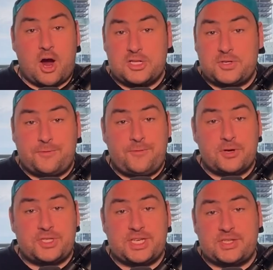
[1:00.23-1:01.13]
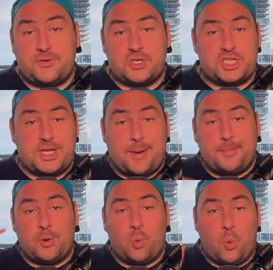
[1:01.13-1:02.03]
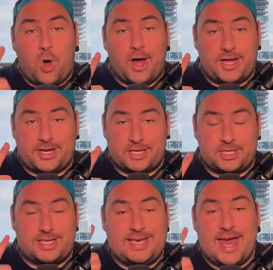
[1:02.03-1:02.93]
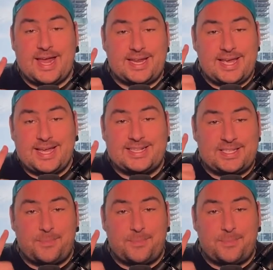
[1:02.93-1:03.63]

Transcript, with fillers: right, so first things first, number one, get into